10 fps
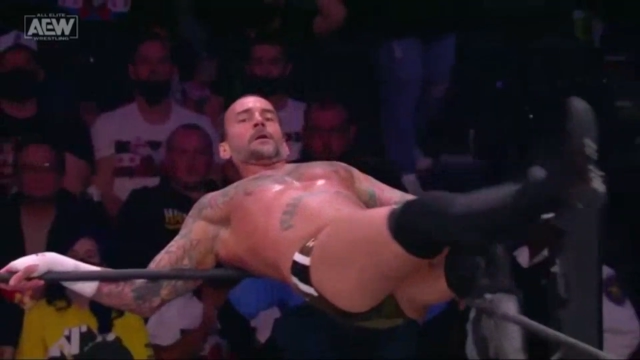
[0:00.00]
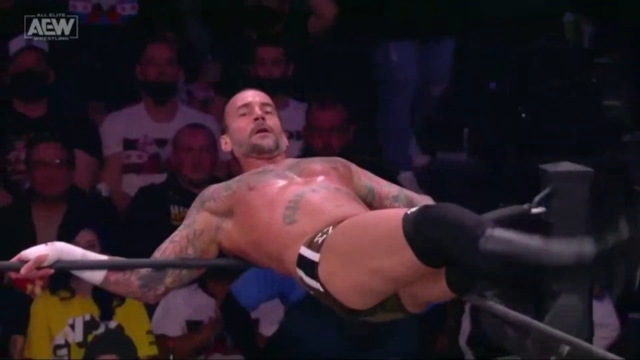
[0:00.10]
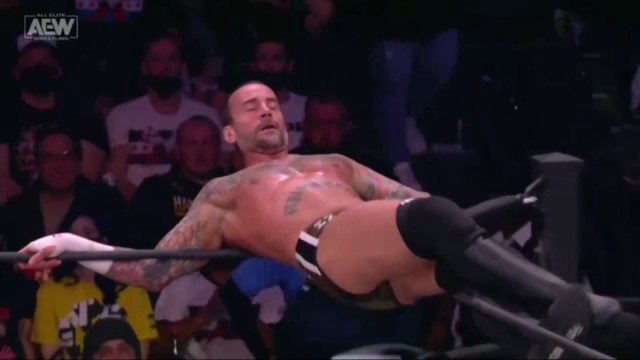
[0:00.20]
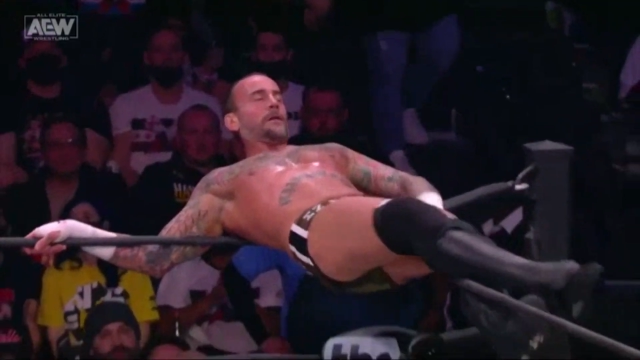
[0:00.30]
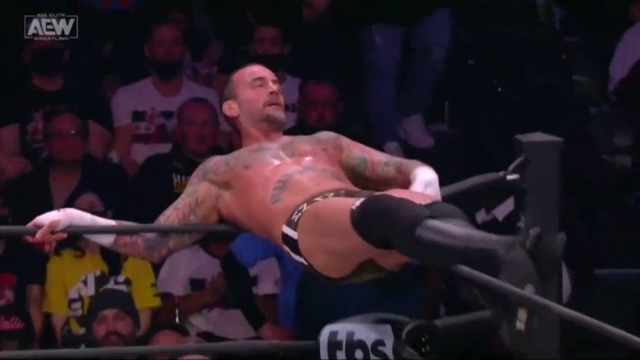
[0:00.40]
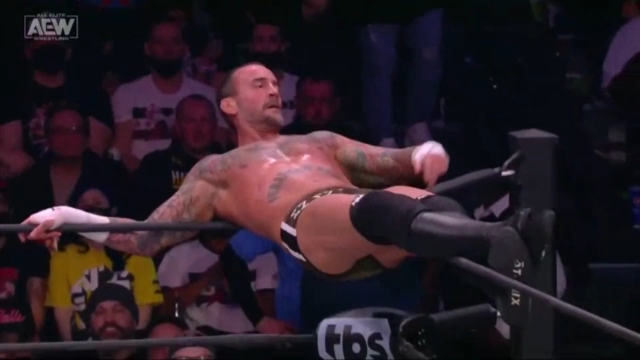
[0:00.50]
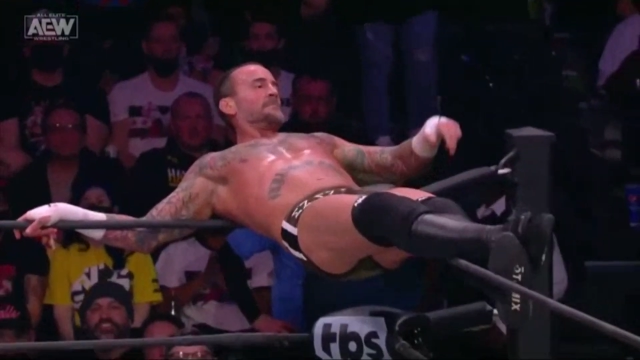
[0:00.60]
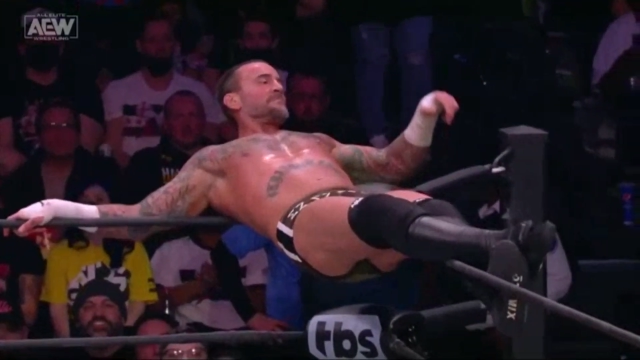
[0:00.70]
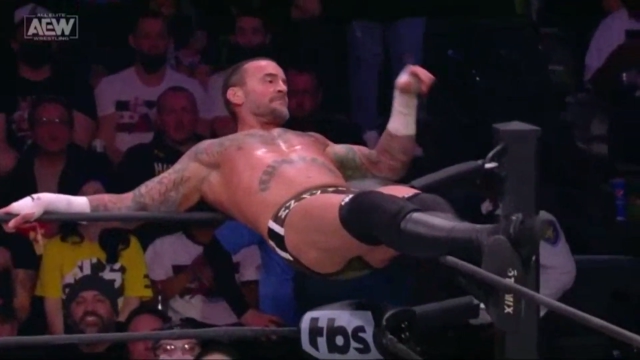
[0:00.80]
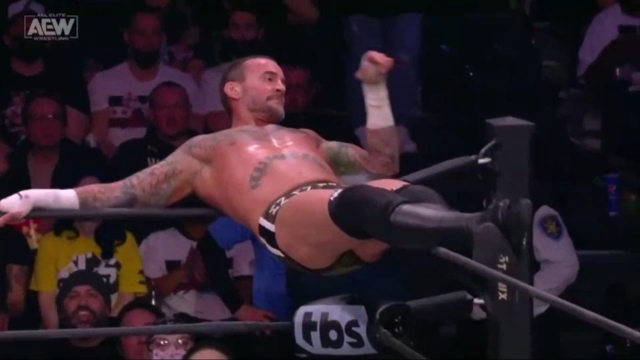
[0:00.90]
It is
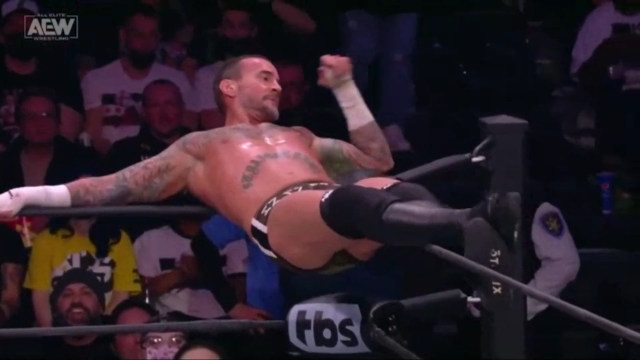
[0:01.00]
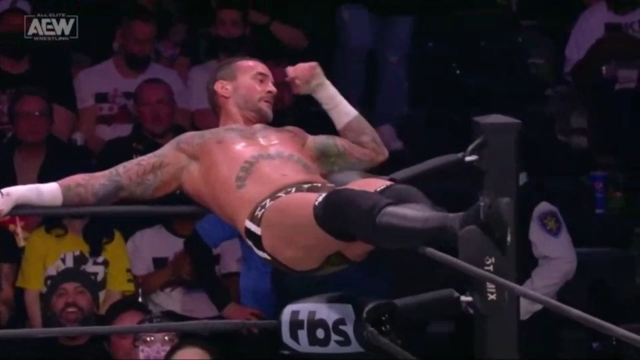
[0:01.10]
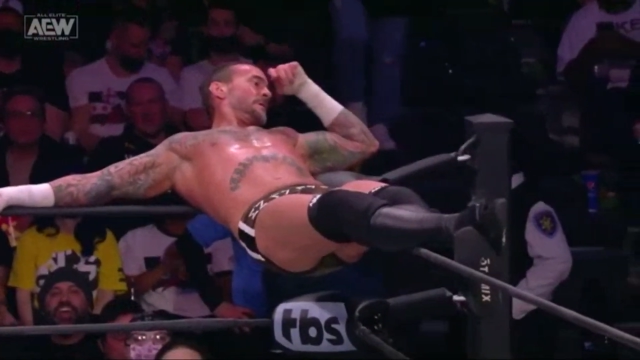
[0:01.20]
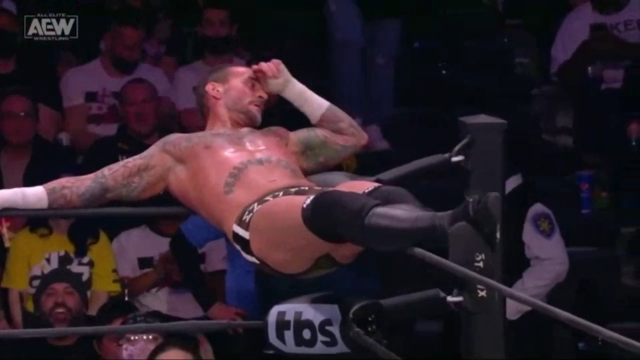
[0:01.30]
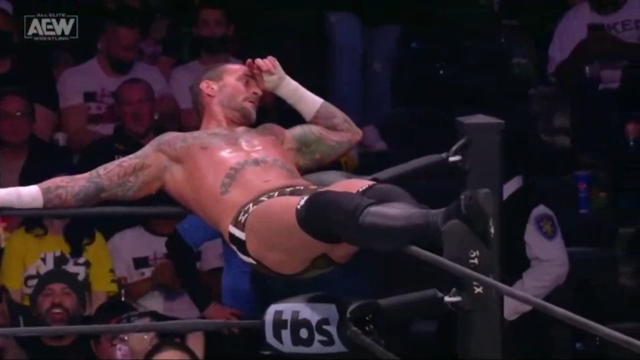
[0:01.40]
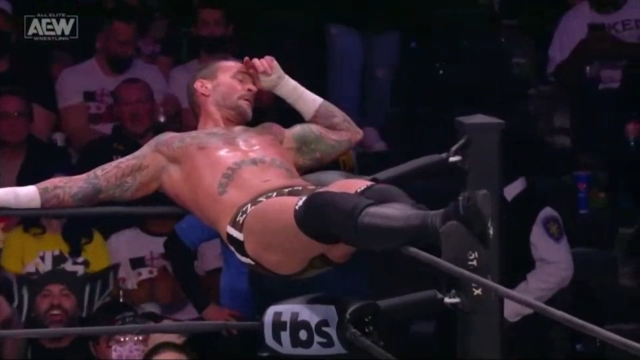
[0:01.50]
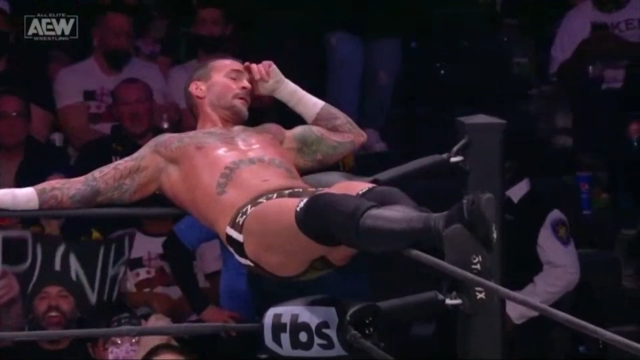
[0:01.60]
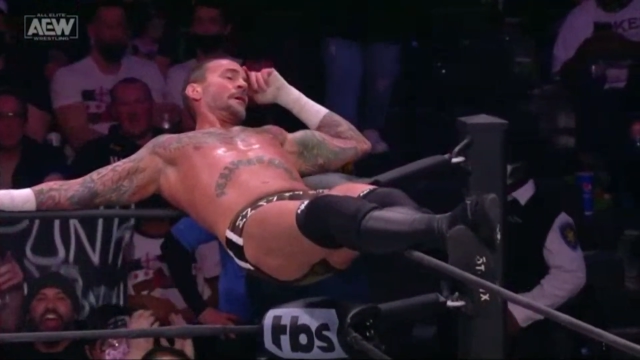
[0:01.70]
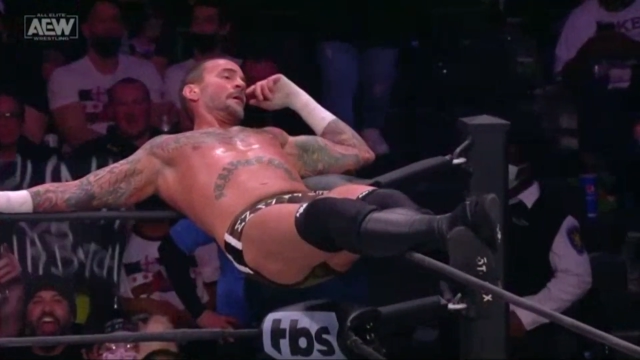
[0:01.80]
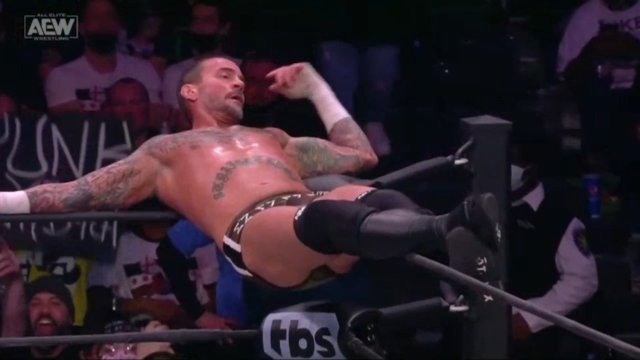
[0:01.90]
just
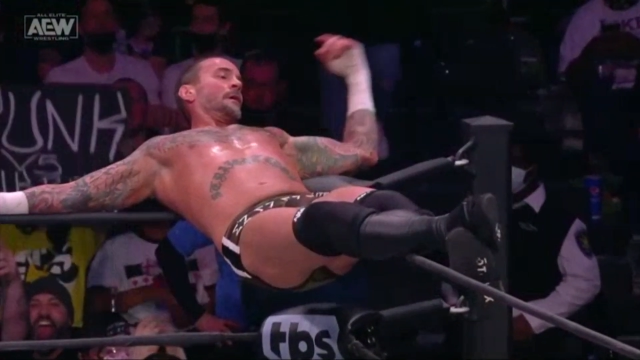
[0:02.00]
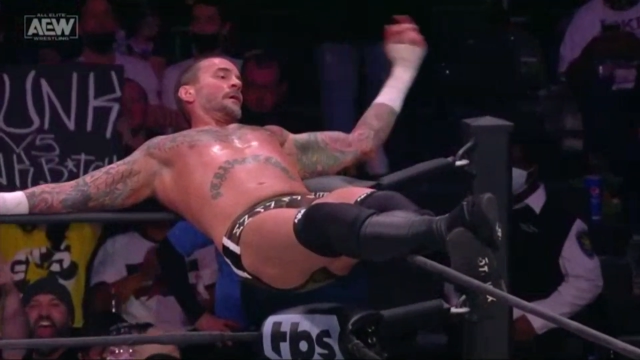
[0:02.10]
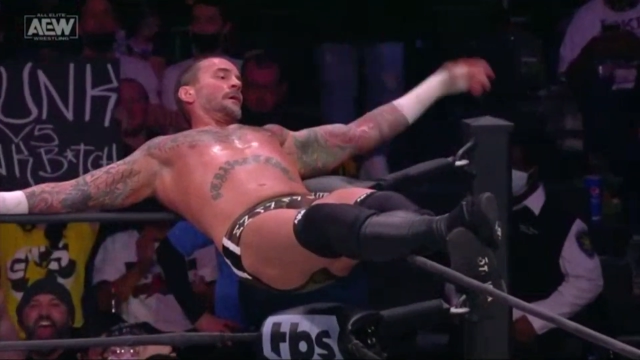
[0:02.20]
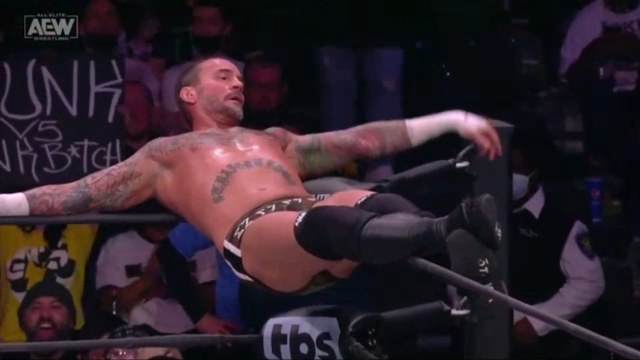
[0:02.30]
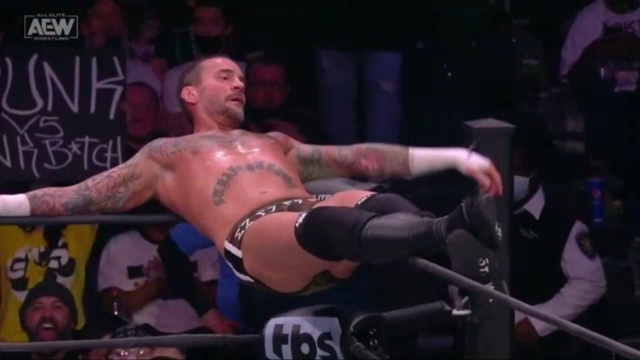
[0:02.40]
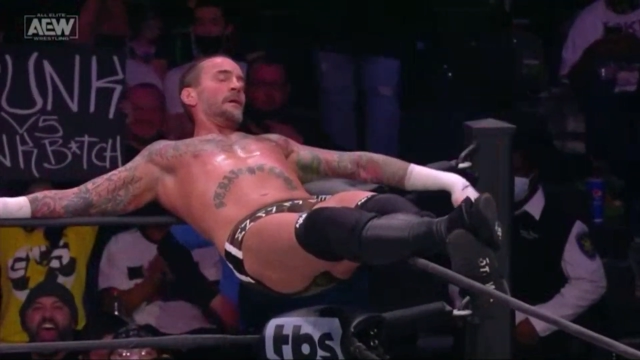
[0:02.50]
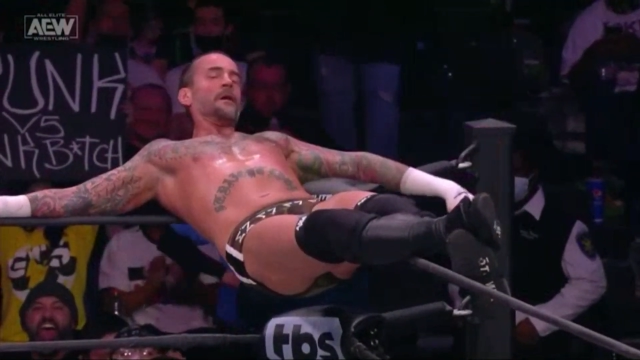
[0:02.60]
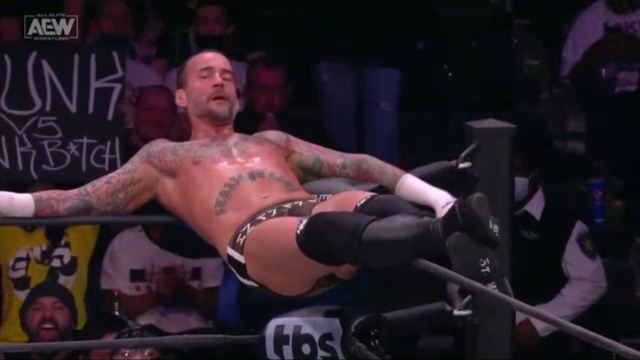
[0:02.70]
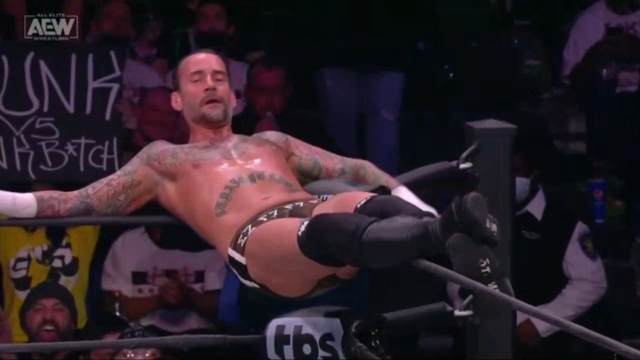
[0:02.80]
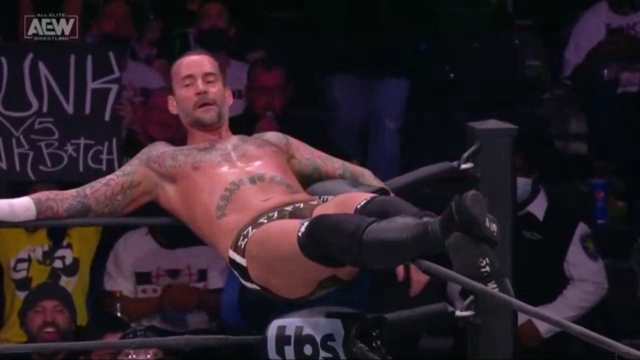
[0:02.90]

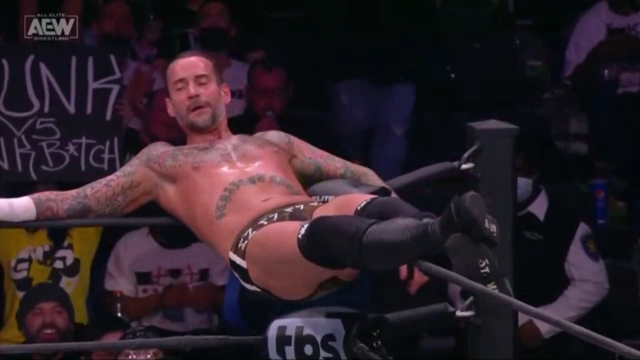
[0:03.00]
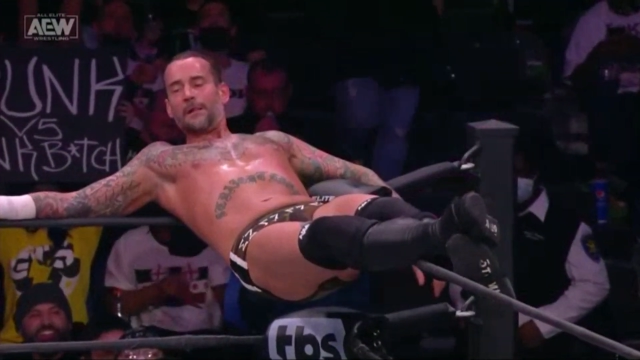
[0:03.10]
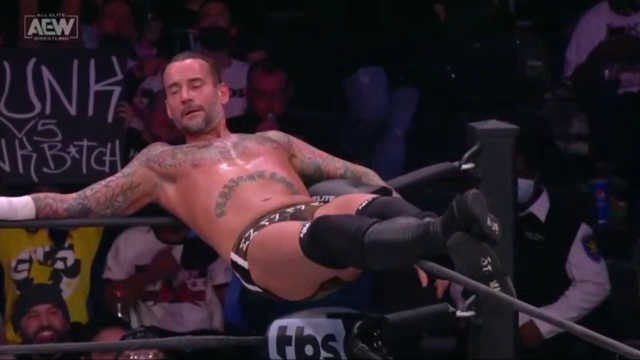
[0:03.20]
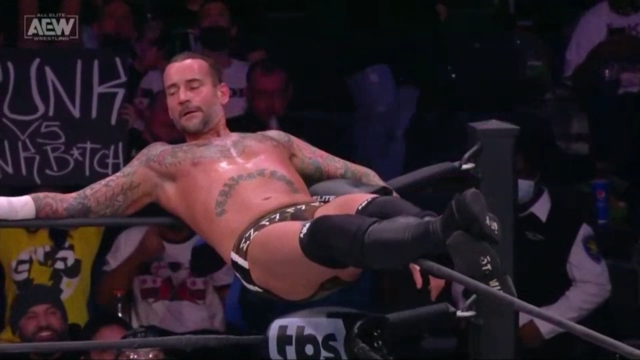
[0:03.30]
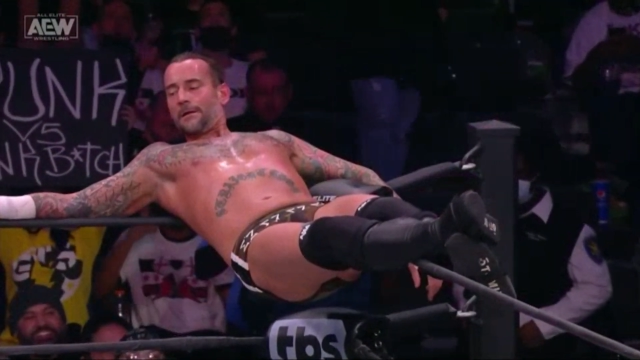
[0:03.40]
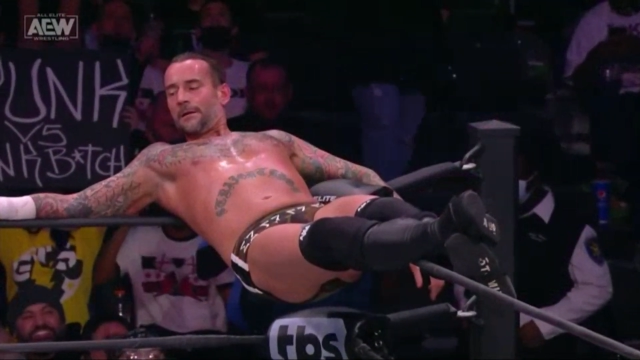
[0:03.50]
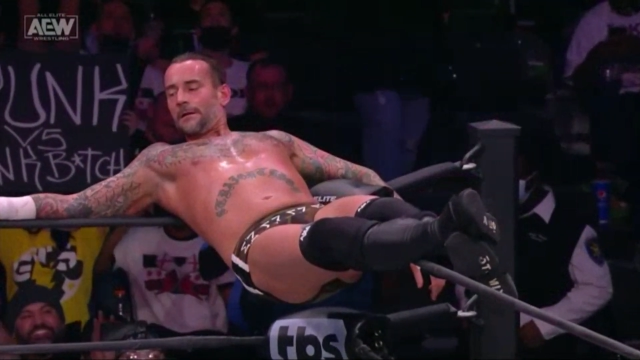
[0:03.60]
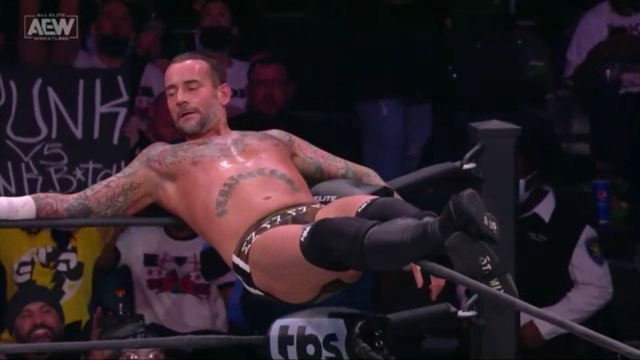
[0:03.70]
it's like